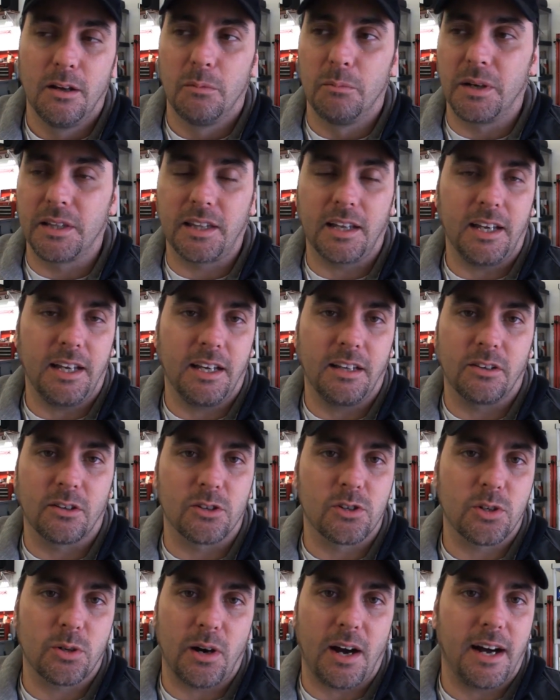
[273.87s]
but they either
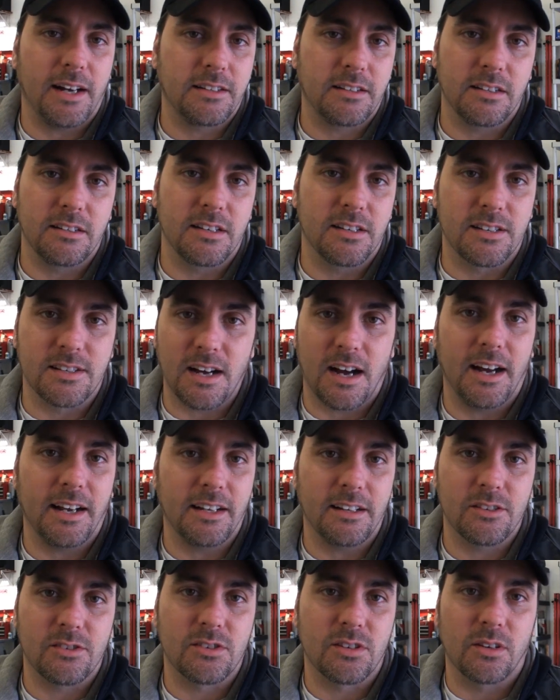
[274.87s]
tried to design
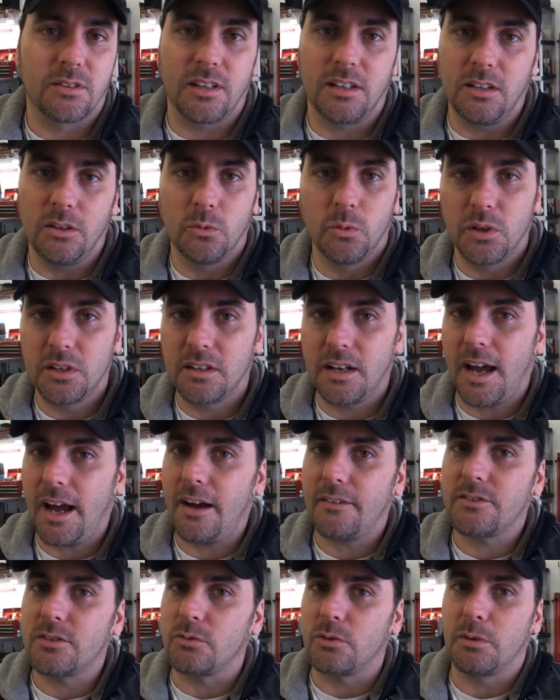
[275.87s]
it so that you wouldn't
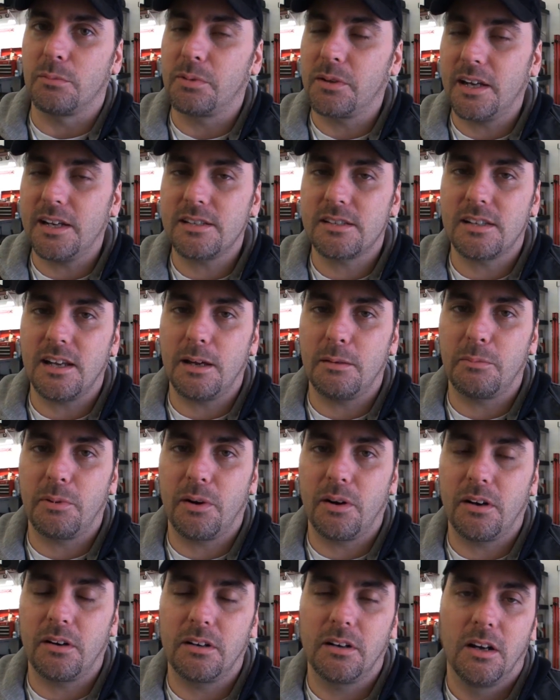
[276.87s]
have to replace that
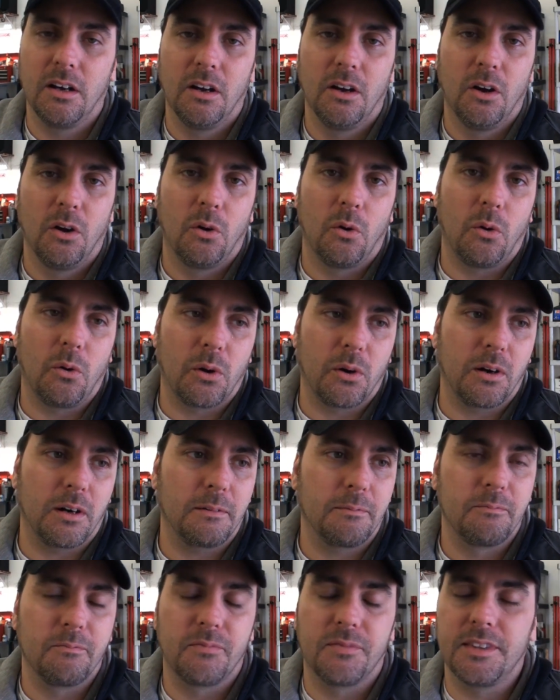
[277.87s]
part, or
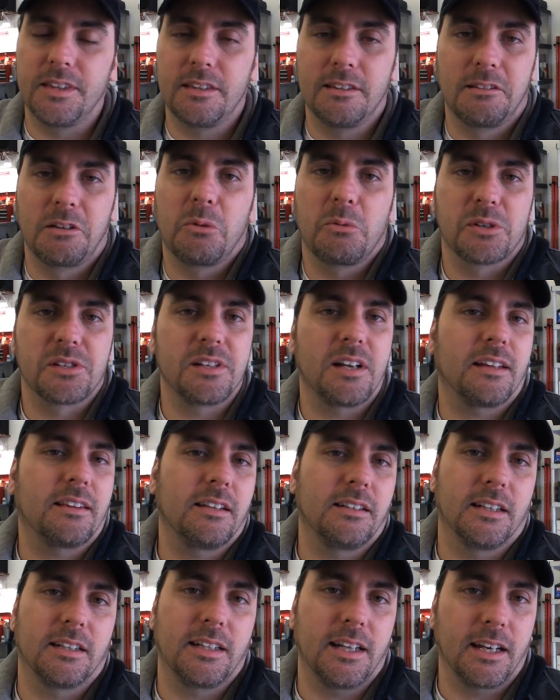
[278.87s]
there was
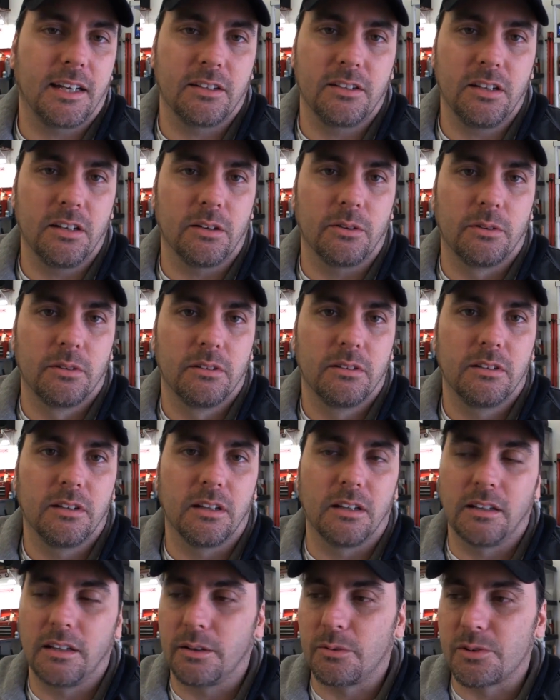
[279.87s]
nothing that they could do.
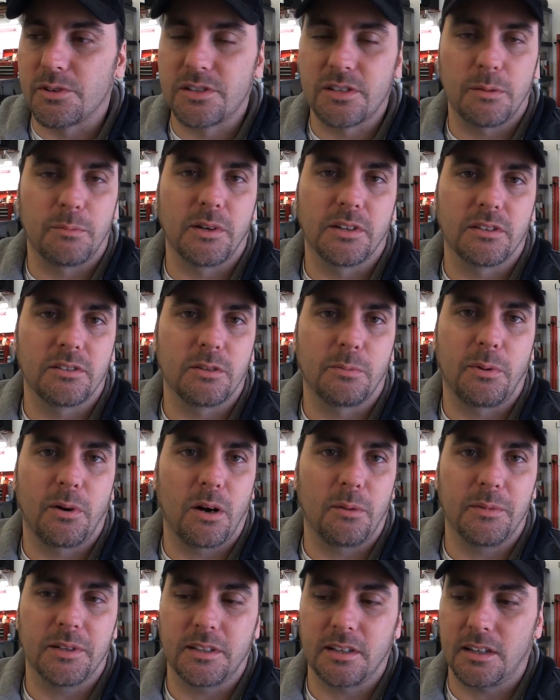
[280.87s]
There was some other
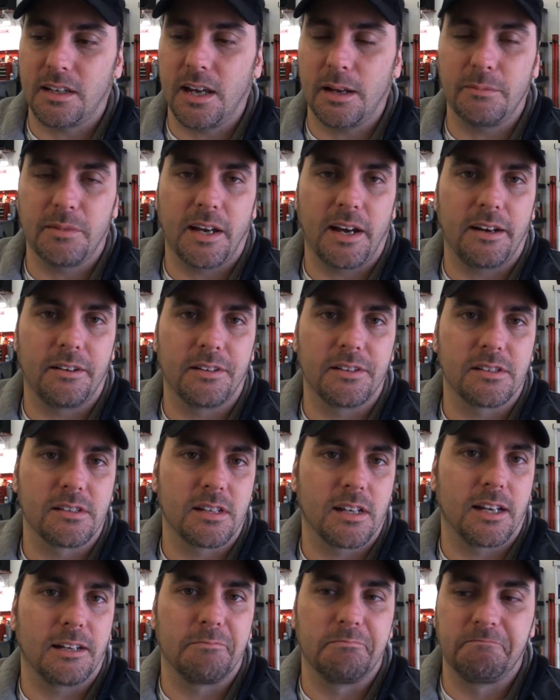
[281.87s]
department that came down and
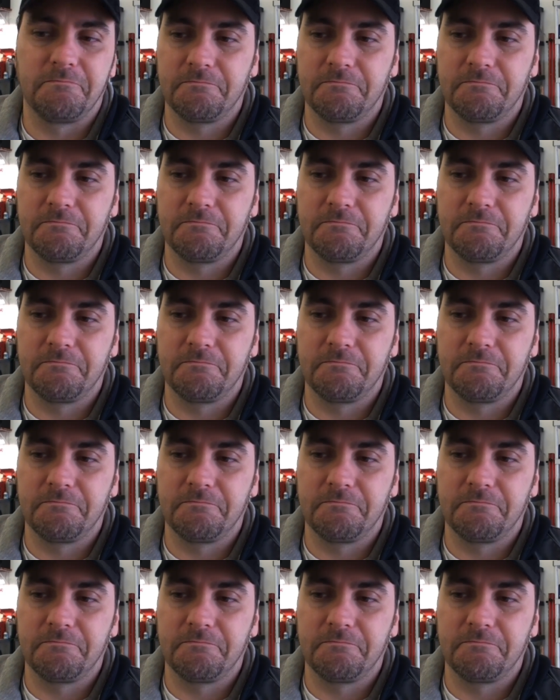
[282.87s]
said,